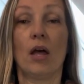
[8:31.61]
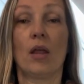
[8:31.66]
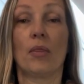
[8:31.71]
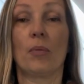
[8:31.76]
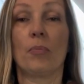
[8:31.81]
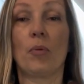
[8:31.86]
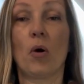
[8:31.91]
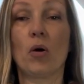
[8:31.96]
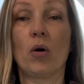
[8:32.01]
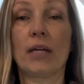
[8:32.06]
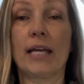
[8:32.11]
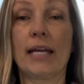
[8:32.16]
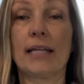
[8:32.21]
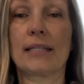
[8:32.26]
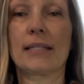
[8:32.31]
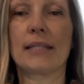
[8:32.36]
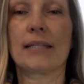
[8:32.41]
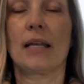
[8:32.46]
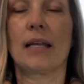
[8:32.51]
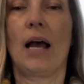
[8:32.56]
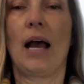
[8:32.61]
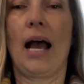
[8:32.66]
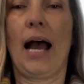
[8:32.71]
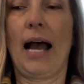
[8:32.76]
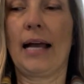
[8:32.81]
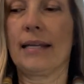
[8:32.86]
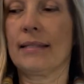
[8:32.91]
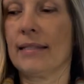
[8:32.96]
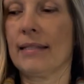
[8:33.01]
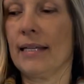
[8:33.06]
The pockets,
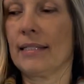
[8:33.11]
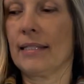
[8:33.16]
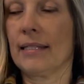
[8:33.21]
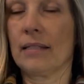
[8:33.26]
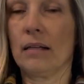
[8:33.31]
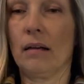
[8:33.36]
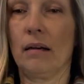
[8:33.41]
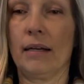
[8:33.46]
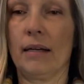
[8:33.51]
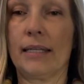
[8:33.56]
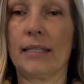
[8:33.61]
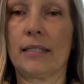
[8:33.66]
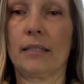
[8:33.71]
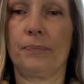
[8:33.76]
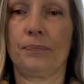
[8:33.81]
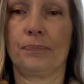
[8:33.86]
as they're designed,